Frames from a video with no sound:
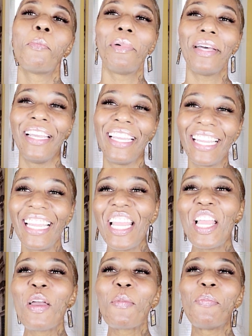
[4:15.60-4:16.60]
but
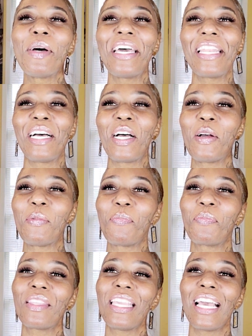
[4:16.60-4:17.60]

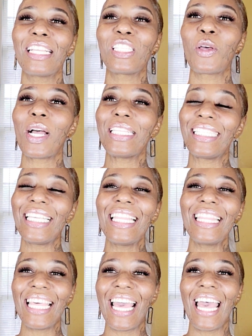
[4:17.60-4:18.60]
yeah, so I
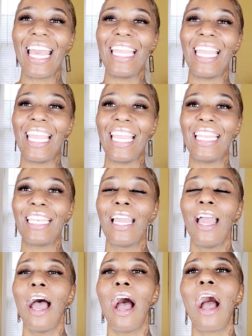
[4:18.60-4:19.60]
did that.
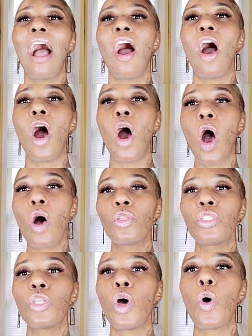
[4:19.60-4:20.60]
And I
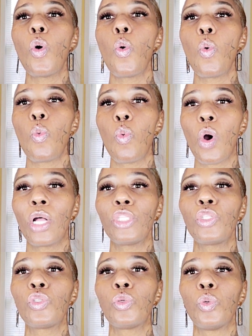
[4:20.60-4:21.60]
also
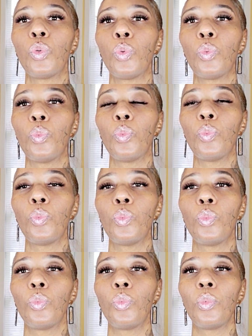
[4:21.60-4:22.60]
want to
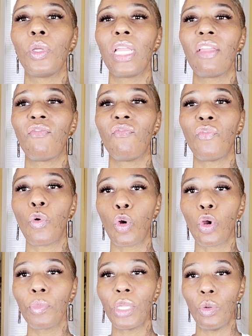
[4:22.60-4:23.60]

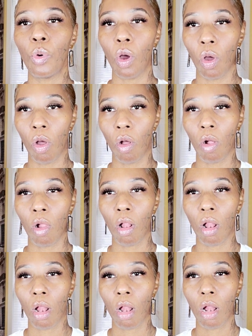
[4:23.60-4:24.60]
inform you all
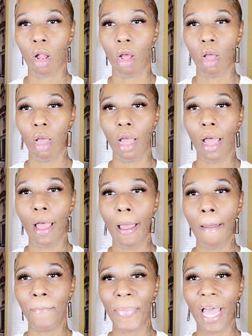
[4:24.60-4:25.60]

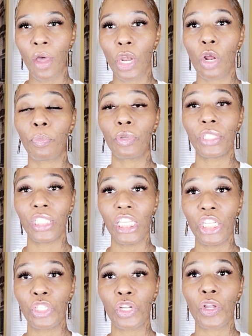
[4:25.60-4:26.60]
about a
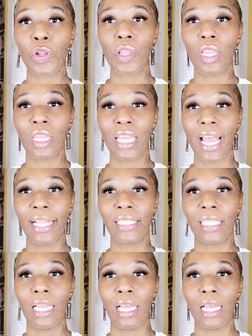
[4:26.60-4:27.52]
procedure that's